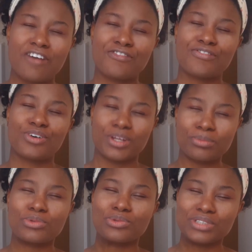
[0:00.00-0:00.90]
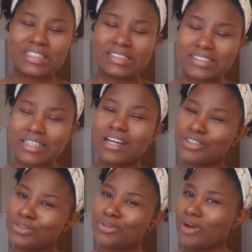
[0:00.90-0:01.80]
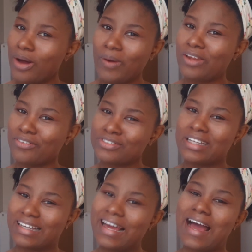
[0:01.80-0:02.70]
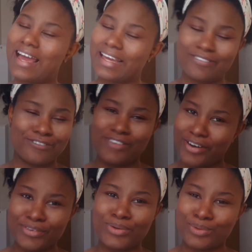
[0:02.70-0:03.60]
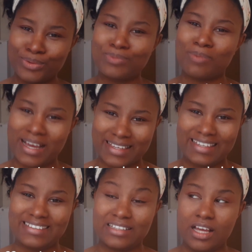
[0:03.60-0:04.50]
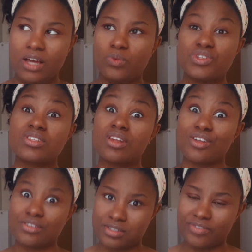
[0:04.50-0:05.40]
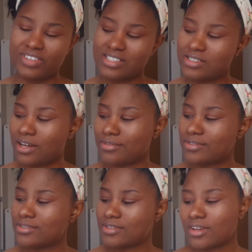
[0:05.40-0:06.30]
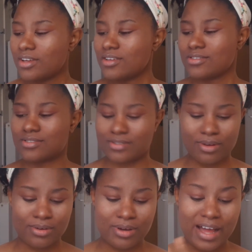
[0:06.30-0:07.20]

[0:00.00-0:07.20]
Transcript: affordable goodies. And you know how I love a very good bargain with lots of discounts. So